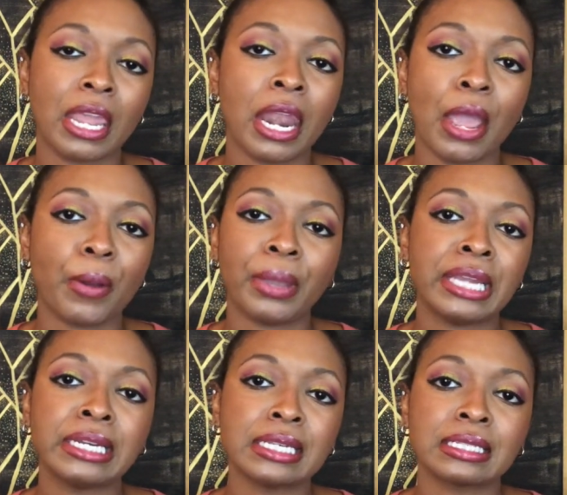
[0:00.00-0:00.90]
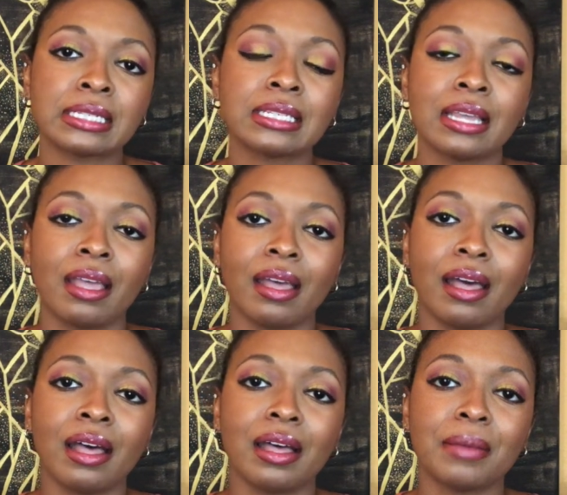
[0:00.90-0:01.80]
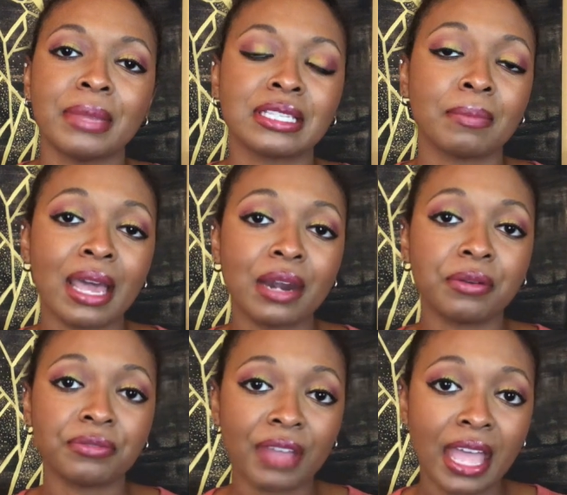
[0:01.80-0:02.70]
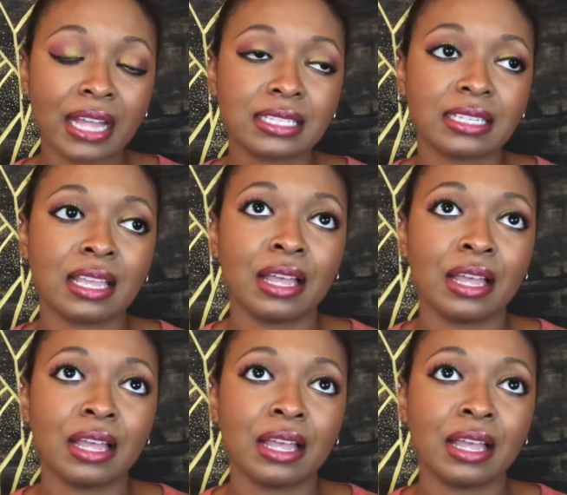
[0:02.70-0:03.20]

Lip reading: No, it doesn't. As a matter of fact,